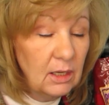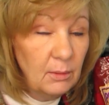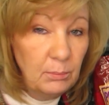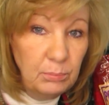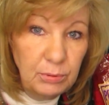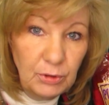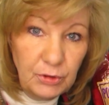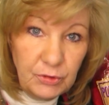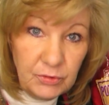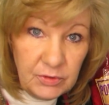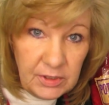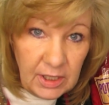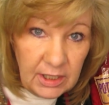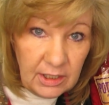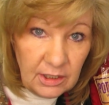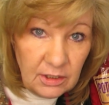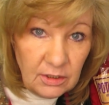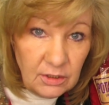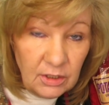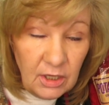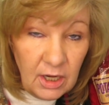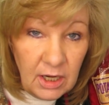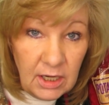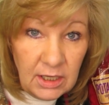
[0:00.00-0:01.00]
a blue
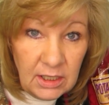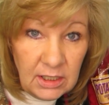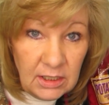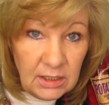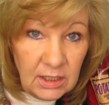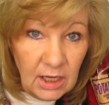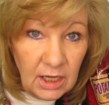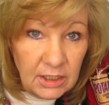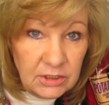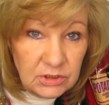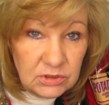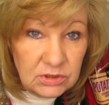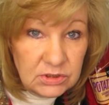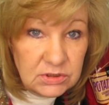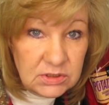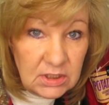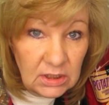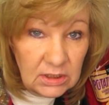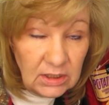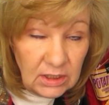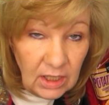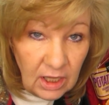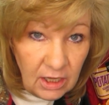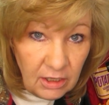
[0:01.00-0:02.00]
Gatorade. I used to
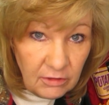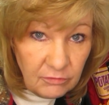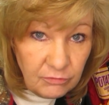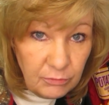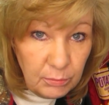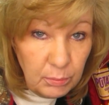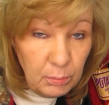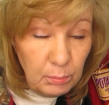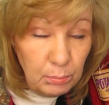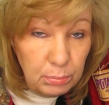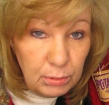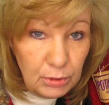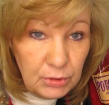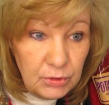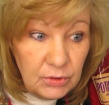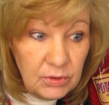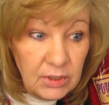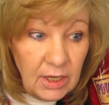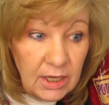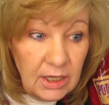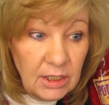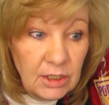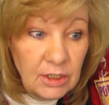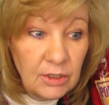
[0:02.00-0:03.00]
love blue
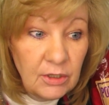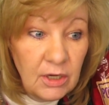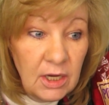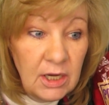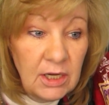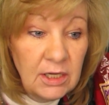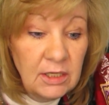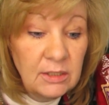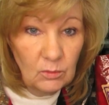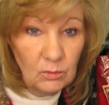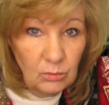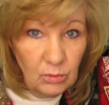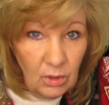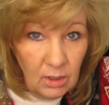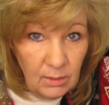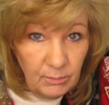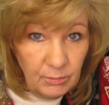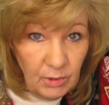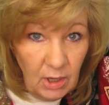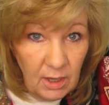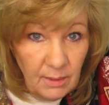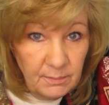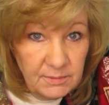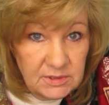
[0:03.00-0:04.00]
Gatorade. Rob
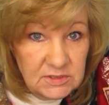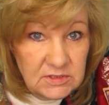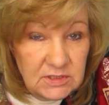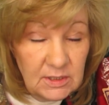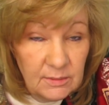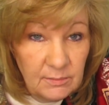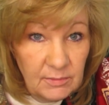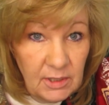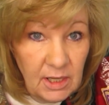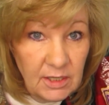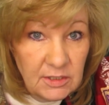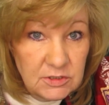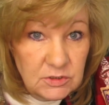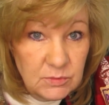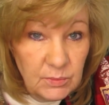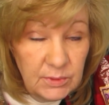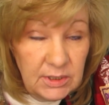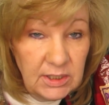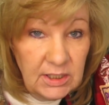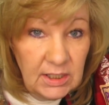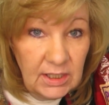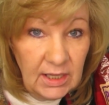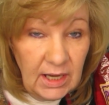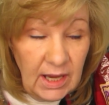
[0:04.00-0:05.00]
got me some last
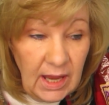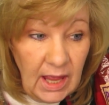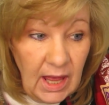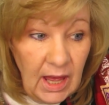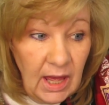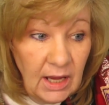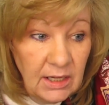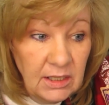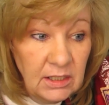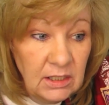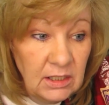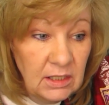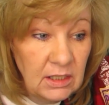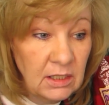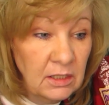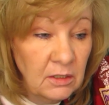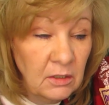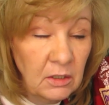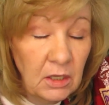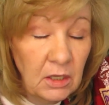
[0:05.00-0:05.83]
week and I had it and it,